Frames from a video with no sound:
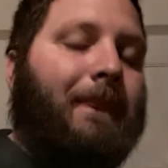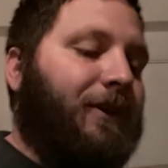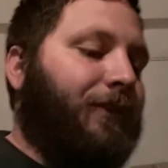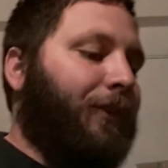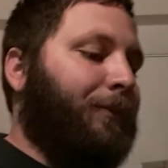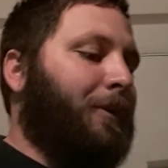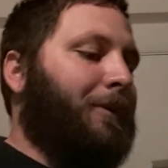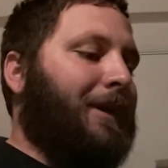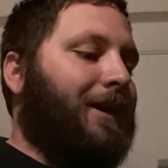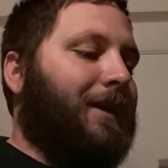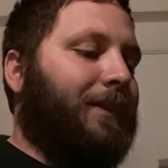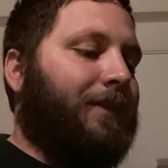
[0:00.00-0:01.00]
So it's blueberry
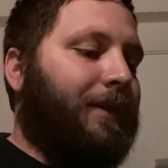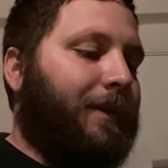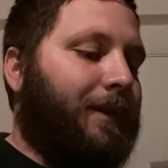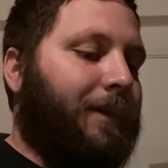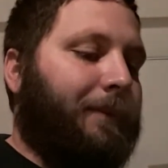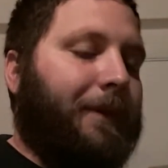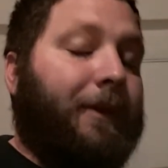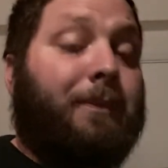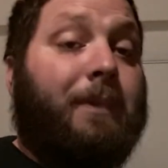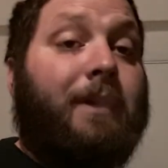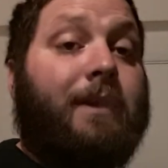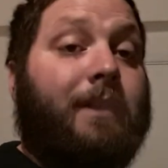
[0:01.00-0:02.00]
custard. It's
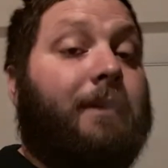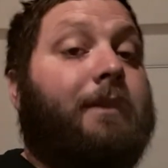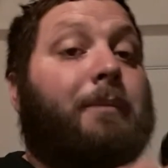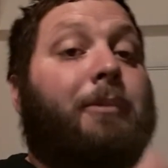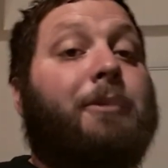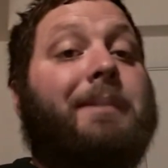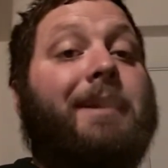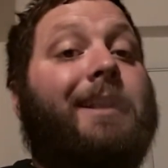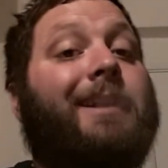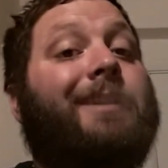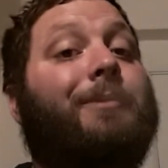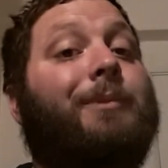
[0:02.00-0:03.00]
pretty good. The blueberry
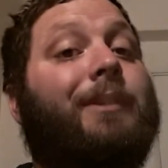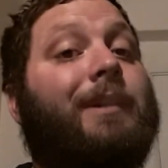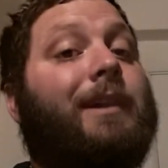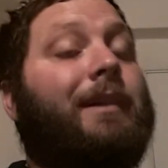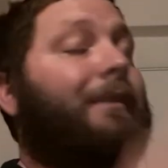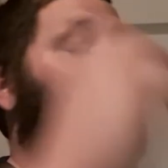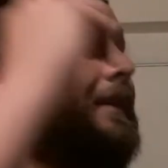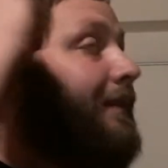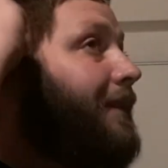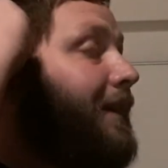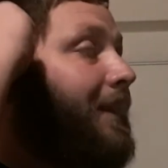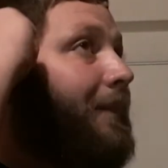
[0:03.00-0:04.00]
in it's really nice. It's
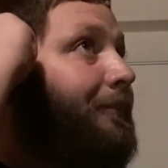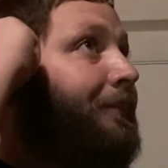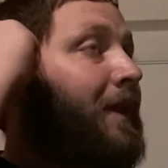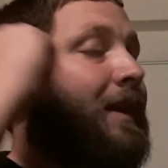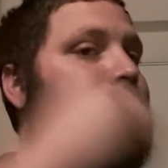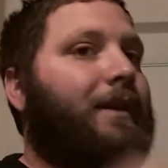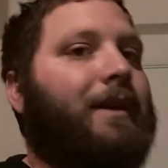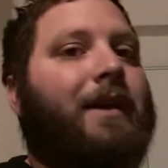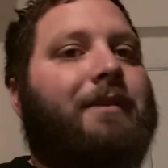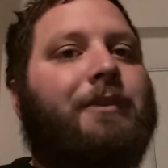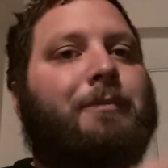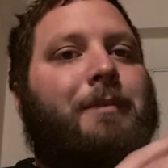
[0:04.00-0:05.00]
got kind of
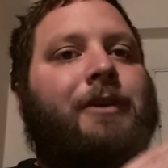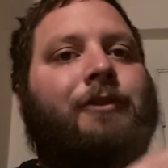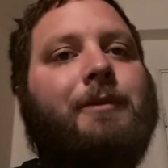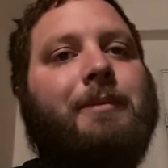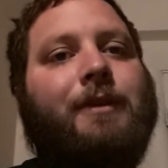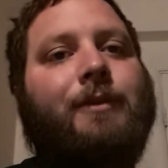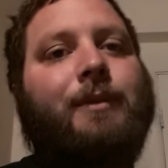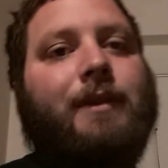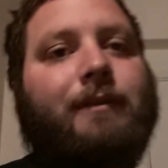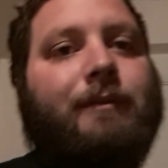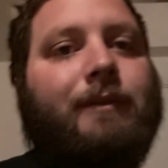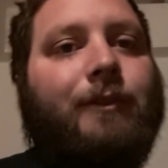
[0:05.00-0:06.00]
this mixture
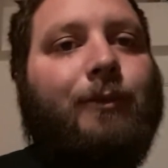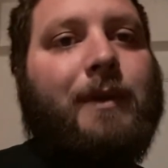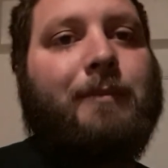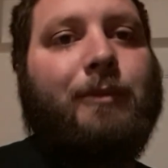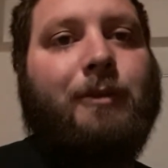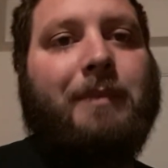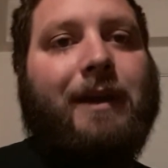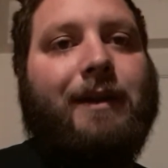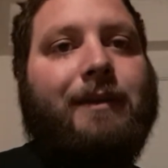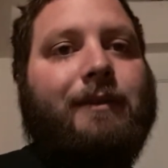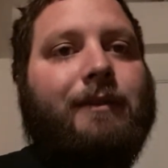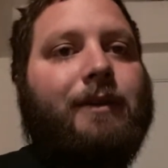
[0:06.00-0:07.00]
between sweet
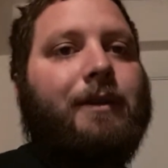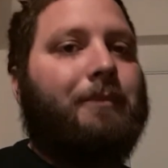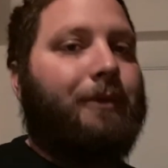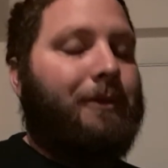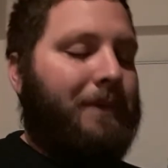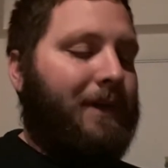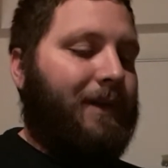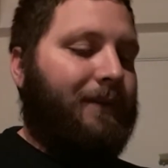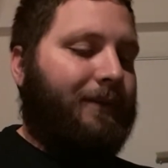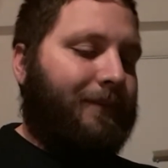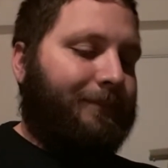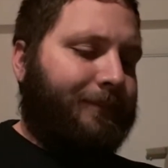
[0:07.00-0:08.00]
blueberries and tart blueberries.